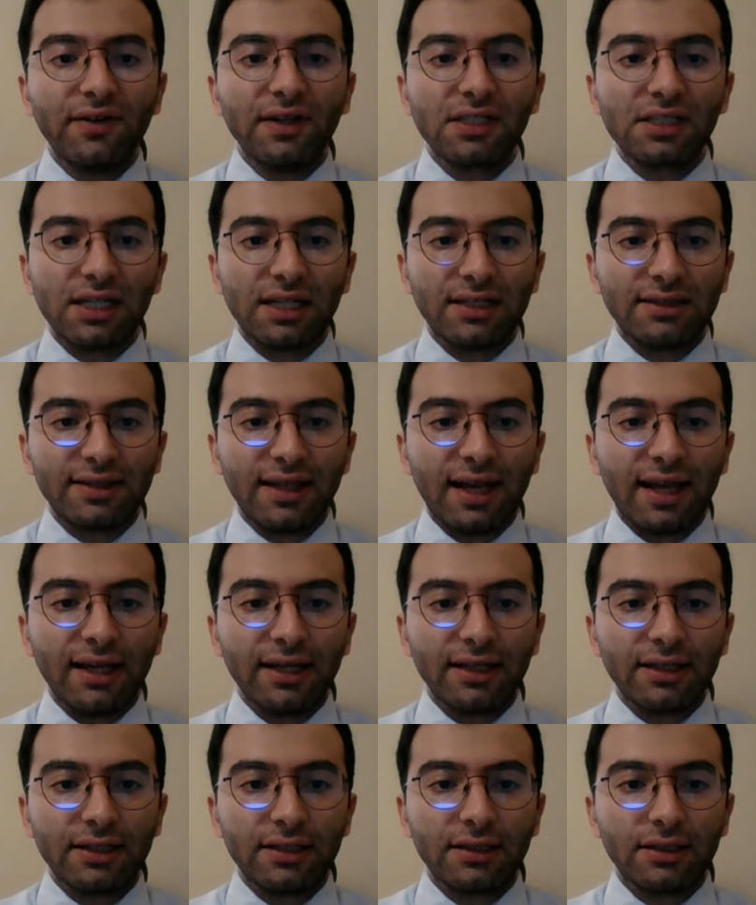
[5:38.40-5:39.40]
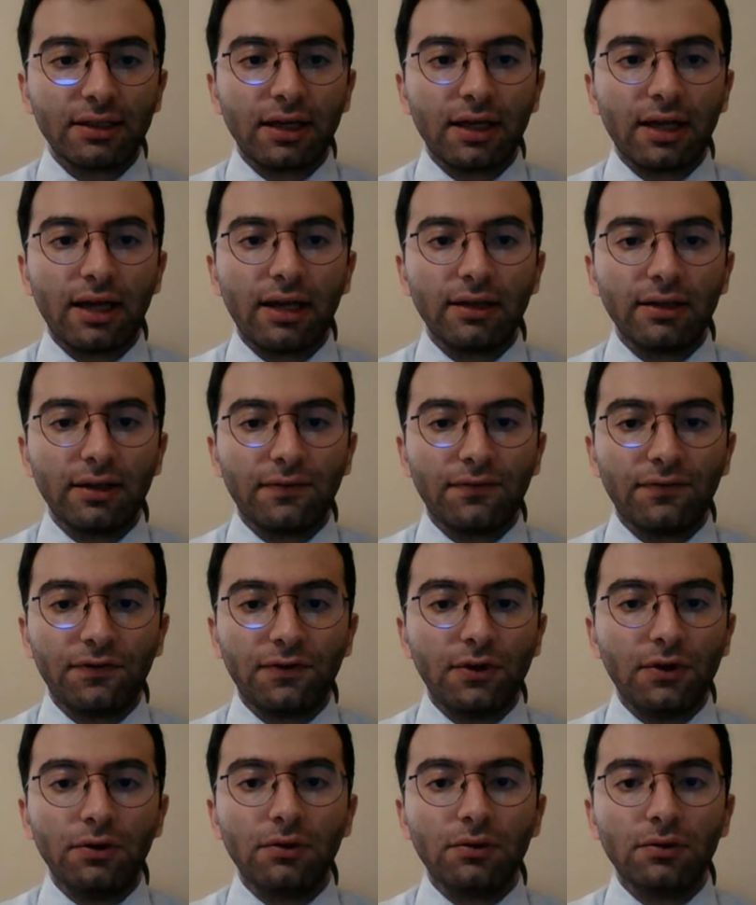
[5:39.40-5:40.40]
attack, uh, if
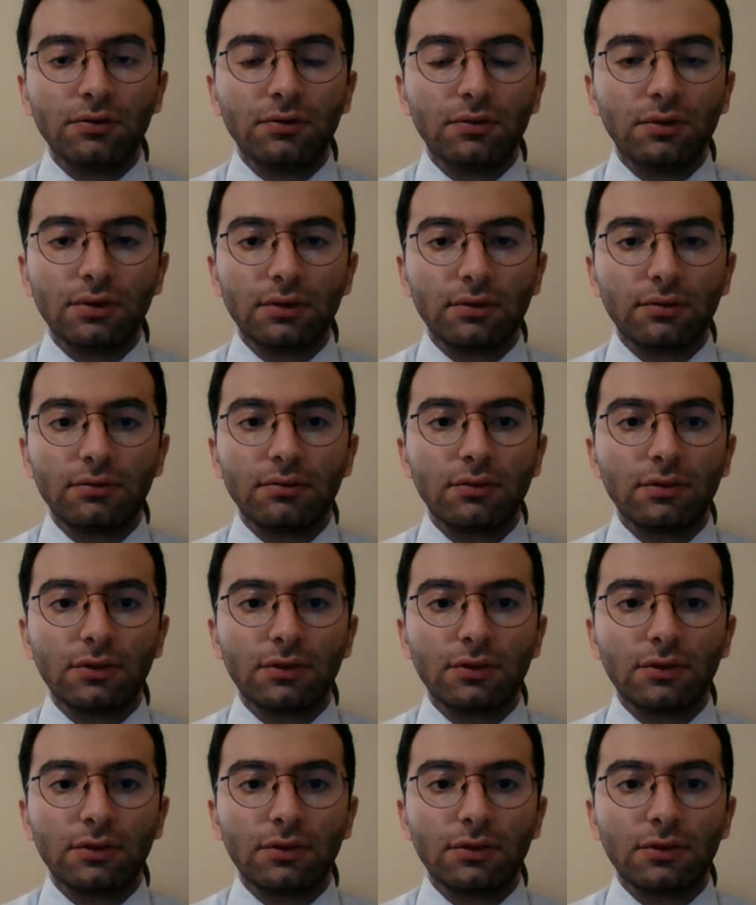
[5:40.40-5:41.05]
you um,